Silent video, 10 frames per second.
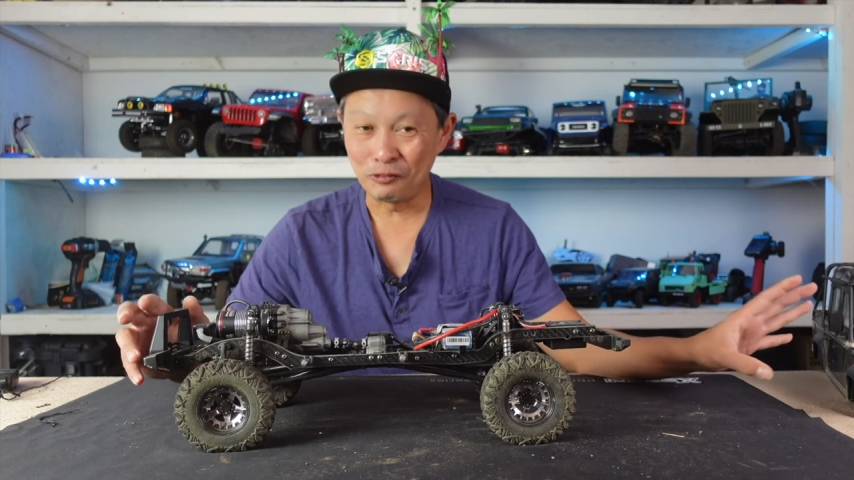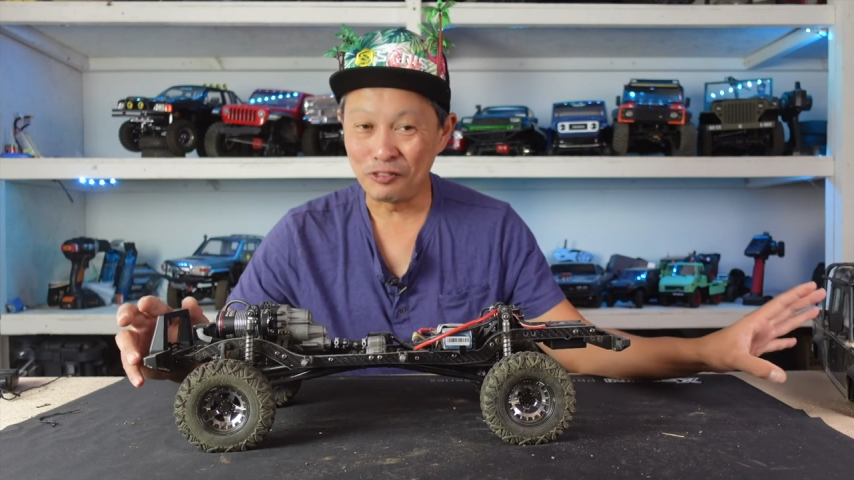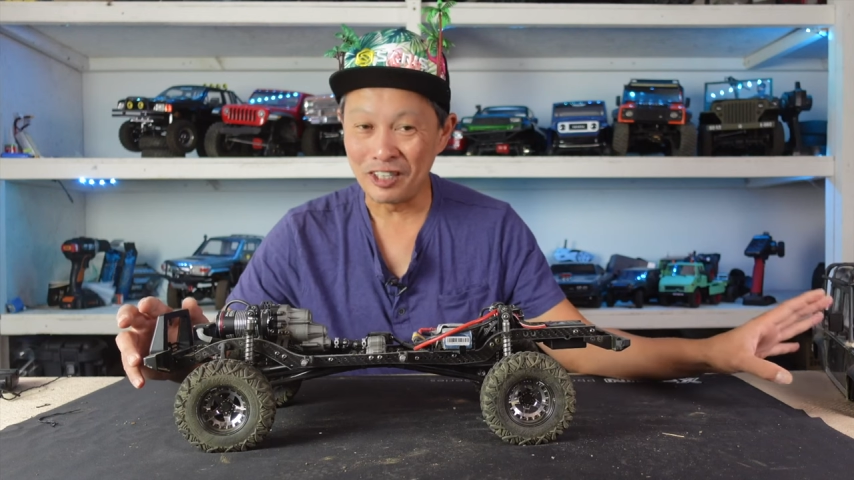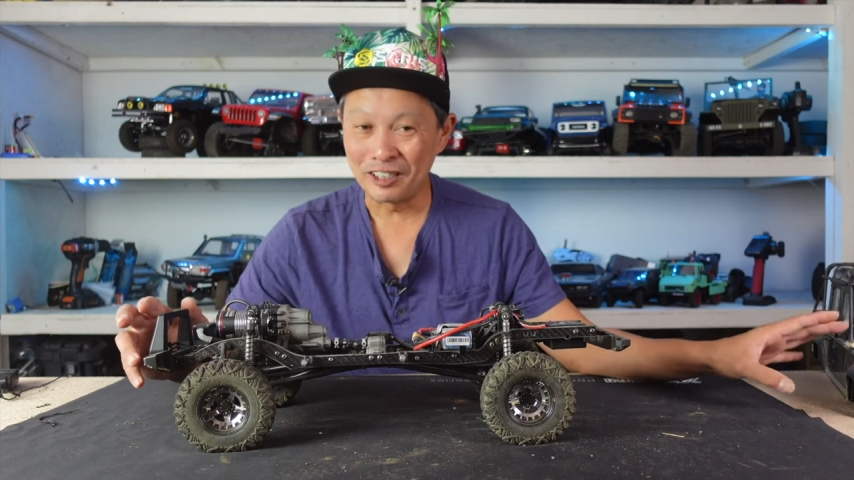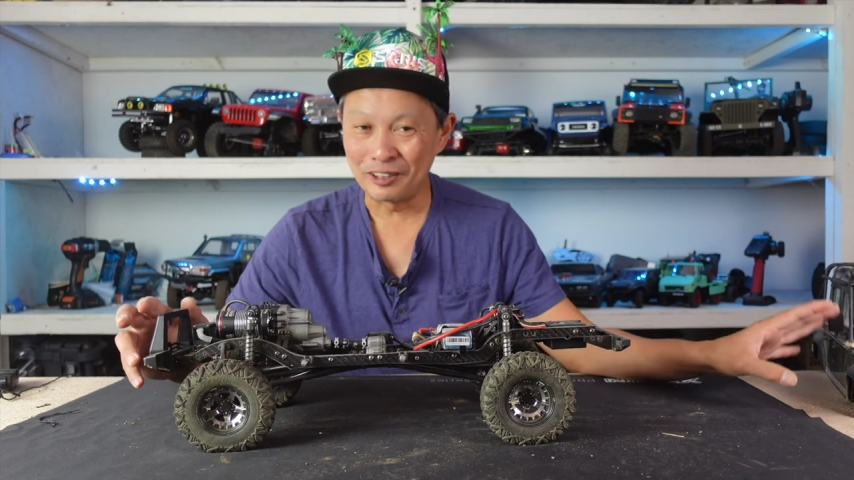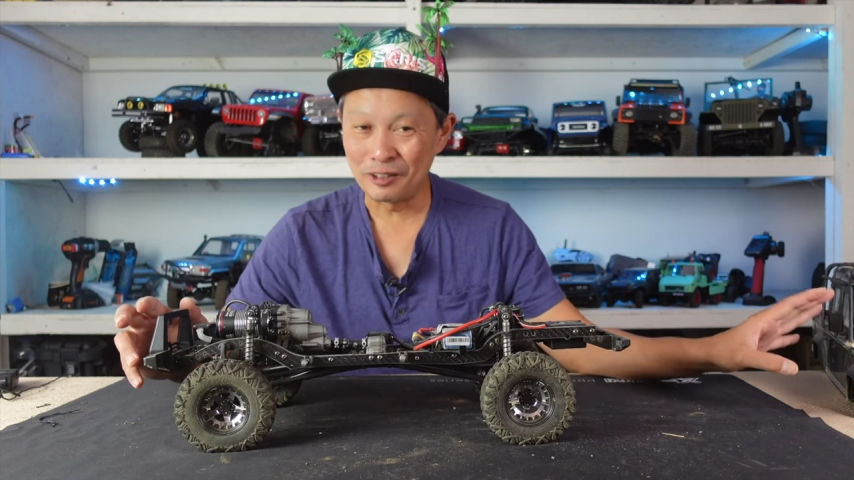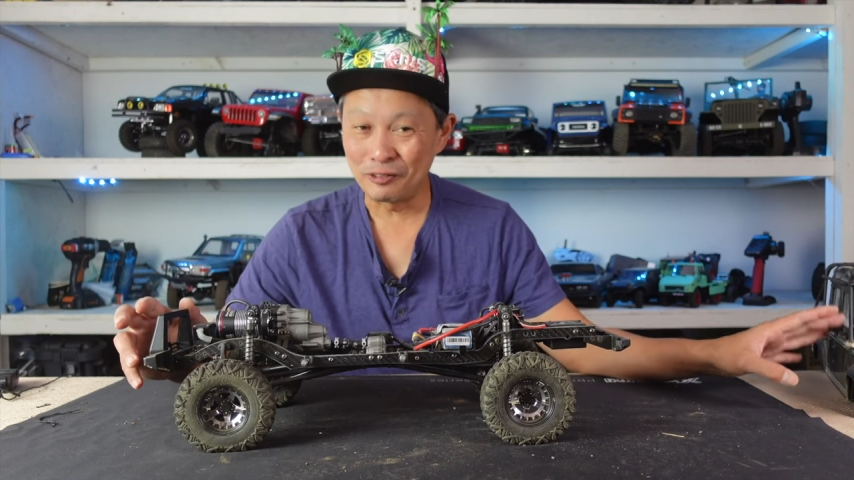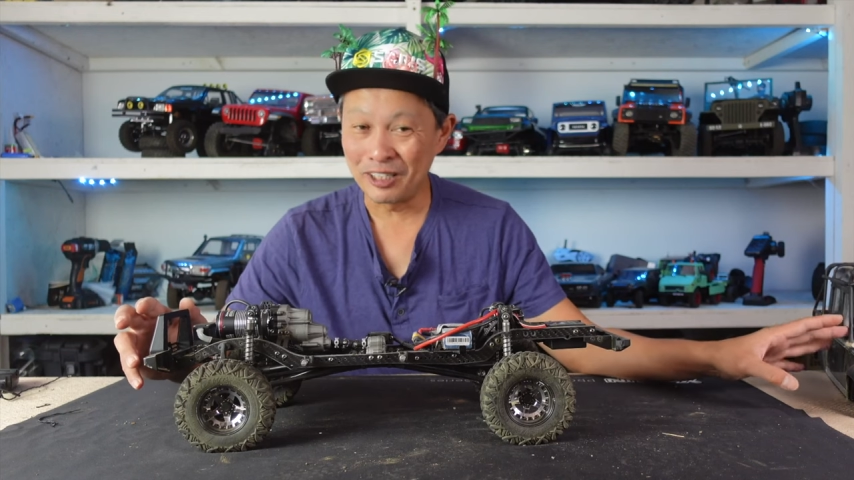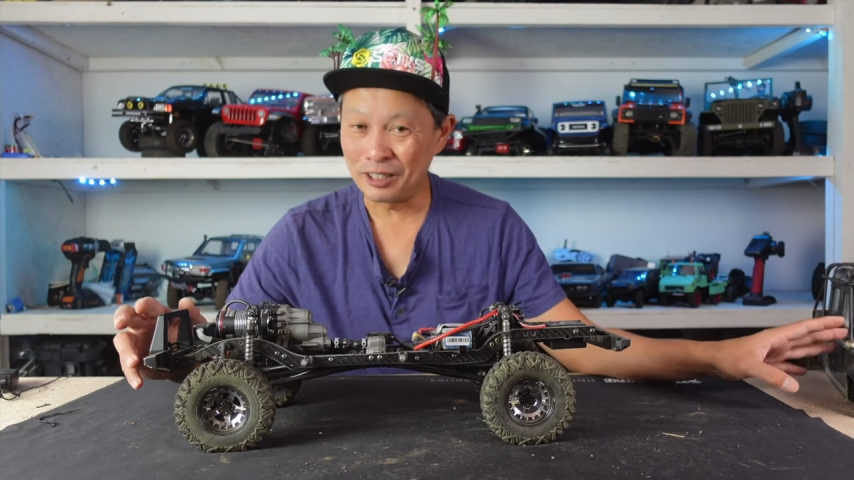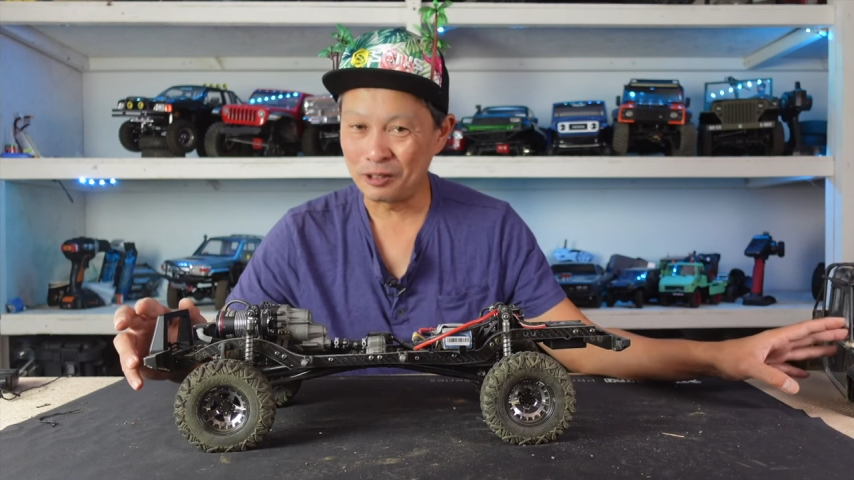feel you
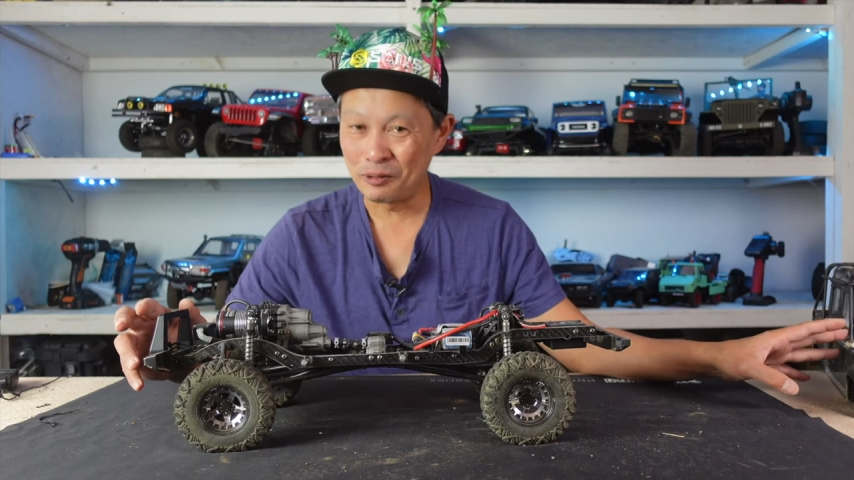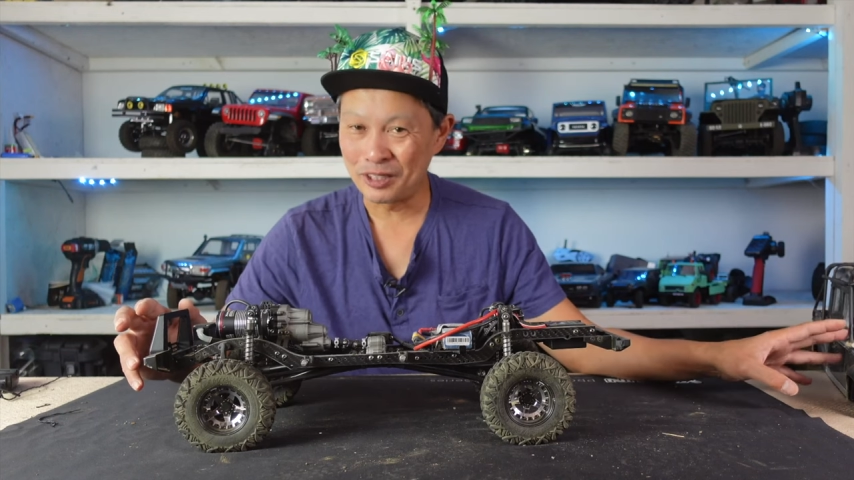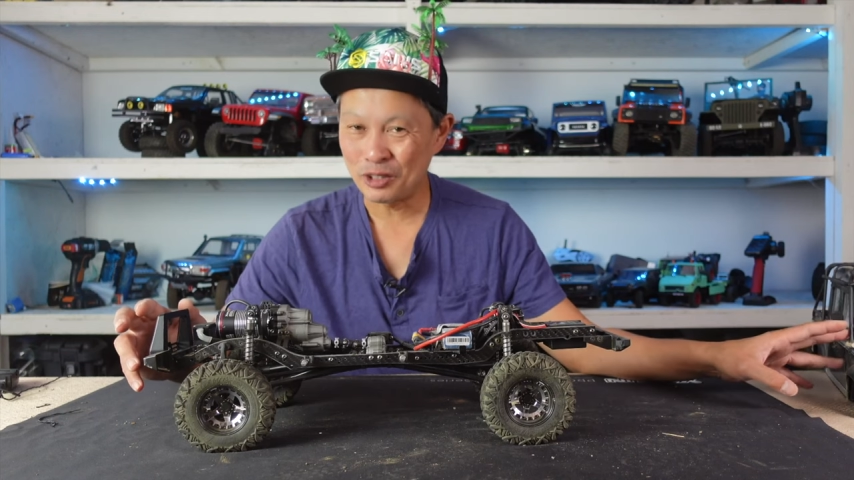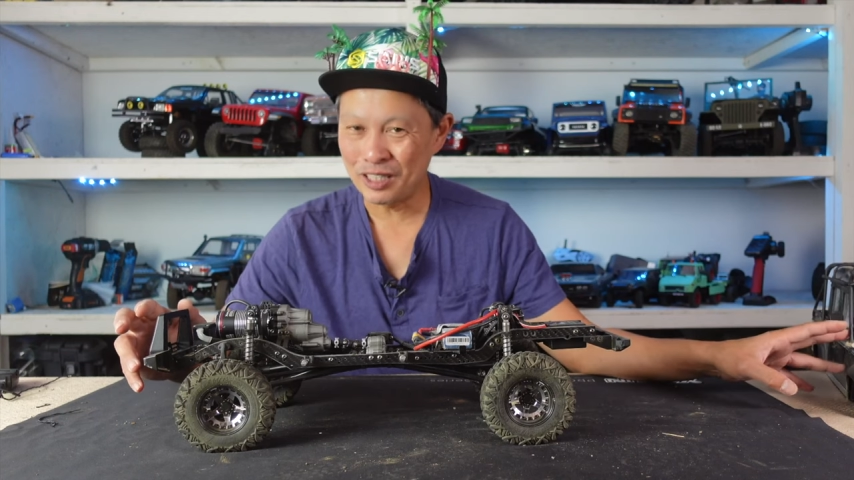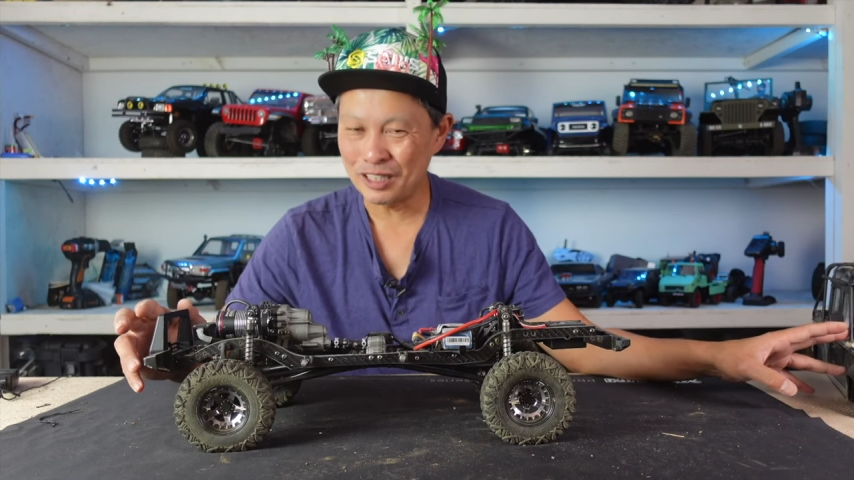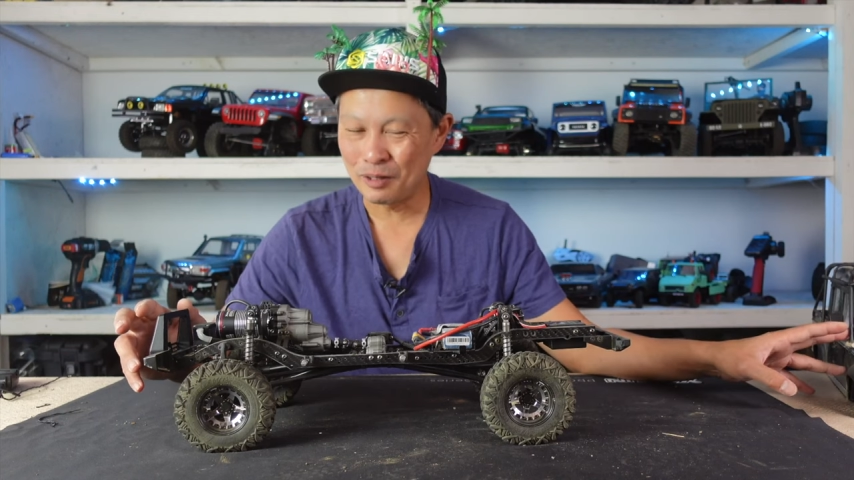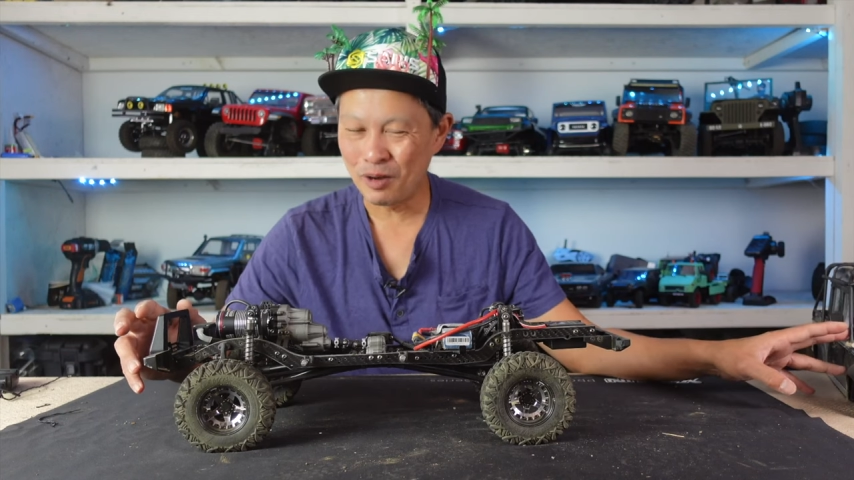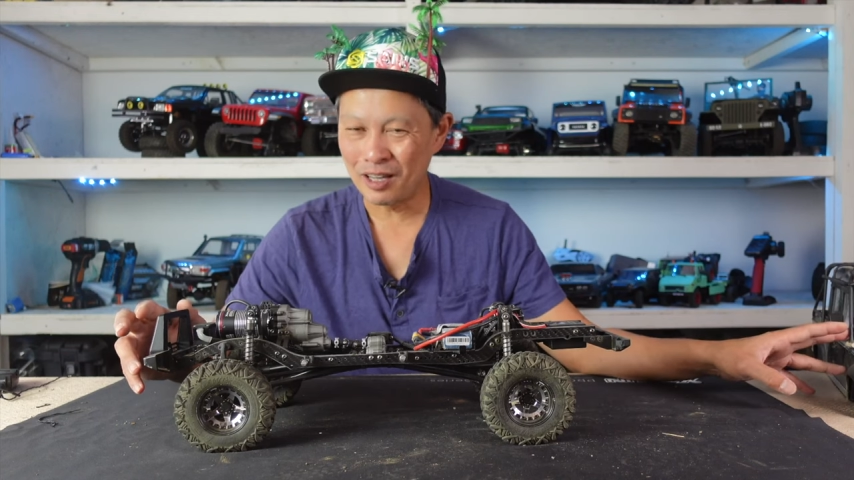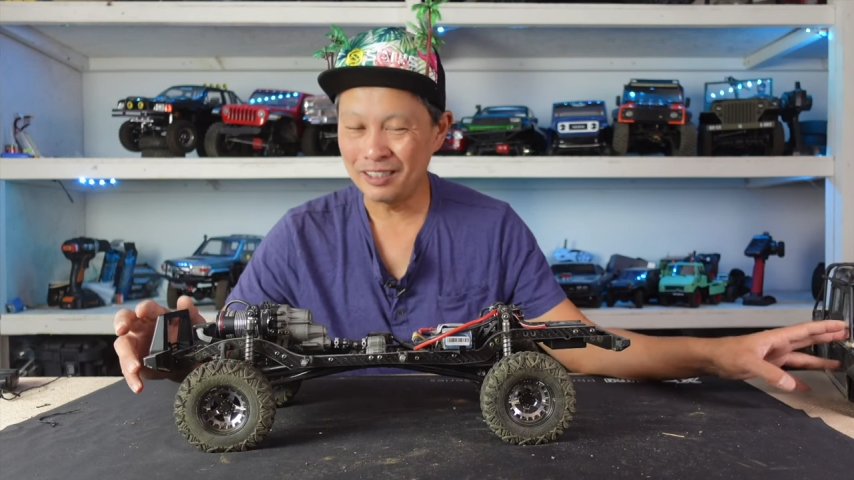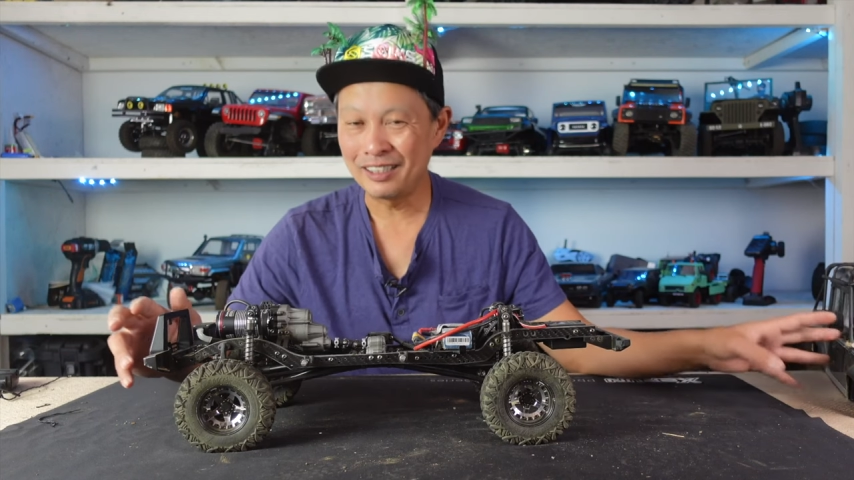feel like you don't want to scratch the body